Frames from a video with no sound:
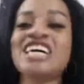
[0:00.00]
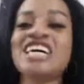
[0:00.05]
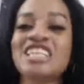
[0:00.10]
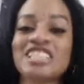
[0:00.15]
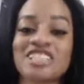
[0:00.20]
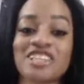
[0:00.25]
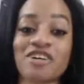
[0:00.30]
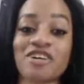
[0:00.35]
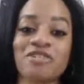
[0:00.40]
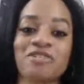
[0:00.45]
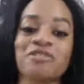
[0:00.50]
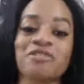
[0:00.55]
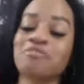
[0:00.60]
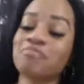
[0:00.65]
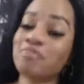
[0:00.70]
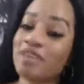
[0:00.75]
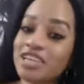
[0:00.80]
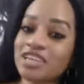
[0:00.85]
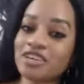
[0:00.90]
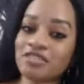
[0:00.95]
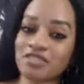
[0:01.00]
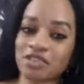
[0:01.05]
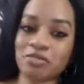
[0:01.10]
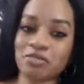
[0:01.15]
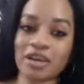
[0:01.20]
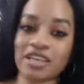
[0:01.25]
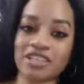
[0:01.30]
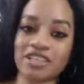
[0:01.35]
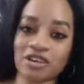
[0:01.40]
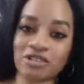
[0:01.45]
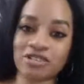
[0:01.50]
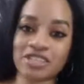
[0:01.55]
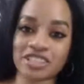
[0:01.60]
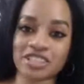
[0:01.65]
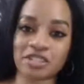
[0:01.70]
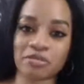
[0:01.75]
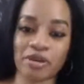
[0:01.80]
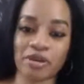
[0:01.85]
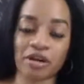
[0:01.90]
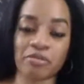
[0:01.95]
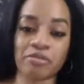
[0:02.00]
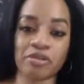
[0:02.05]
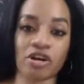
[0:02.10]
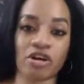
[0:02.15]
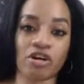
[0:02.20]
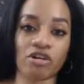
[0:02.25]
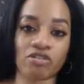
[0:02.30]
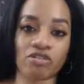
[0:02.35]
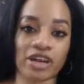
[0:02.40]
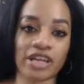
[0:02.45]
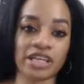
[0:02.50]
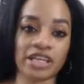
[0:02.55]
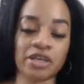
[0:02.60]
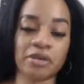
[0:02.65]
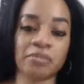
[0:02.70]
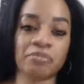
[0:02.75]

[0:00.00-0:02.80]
So many of you may know this about me already,